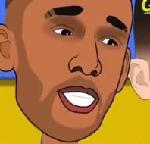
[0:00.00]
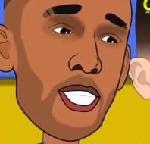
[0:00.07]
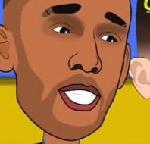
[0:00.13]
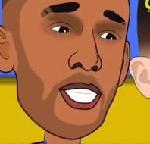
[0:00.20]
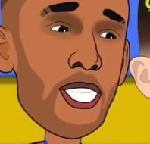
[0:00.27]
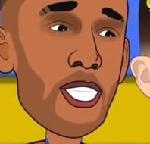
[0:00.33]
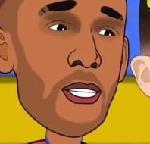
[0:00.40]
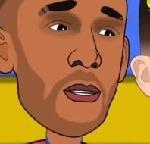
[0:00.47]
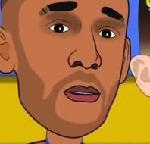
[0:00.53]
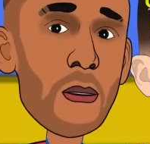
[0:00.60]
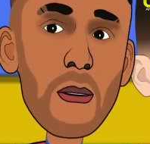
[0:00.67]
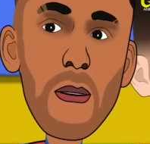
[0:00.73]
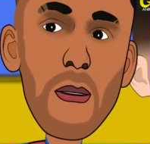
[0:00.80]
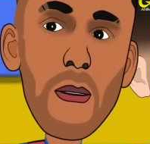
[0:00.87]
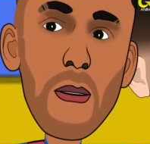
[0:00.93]

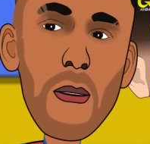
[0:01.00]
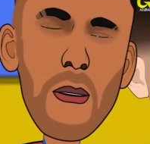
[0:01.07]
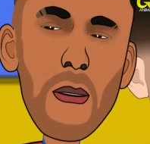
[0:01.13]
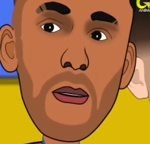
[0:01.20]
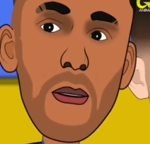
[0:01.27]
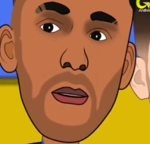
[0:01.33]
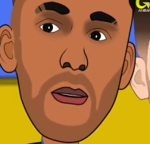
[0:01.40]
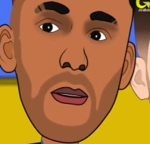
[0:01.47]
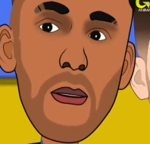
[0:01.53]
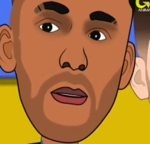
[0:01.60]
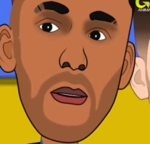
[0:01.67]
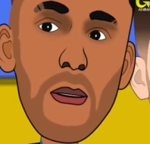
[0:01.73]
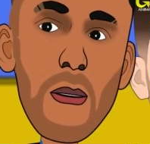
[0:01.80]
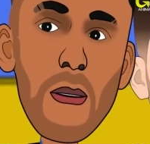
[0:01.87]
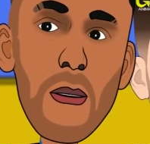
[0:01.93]

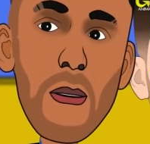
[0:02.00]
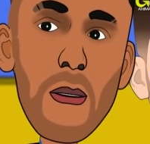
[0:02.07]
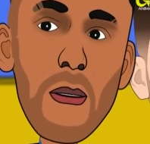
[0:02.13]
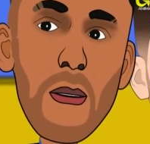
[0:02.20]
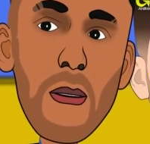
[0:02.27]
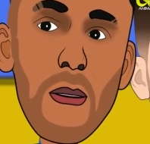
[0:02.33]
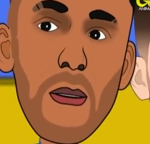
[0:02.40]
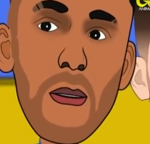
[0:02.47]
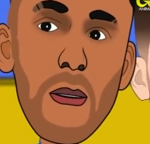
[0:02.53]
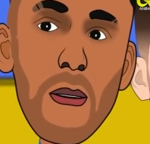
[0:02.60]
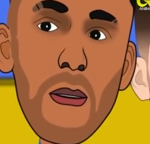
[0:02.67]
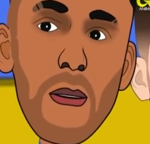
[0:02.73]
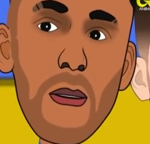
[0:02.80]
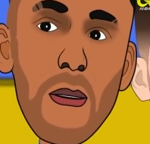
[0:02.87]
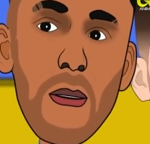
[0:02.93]

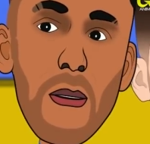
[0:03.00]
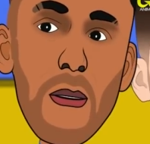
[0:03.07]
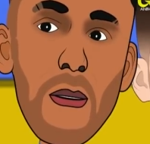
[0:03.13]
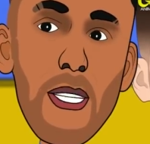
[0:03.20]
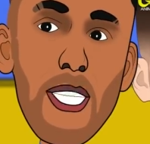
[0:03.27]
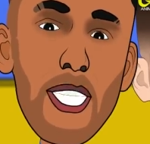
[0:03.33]
(silent)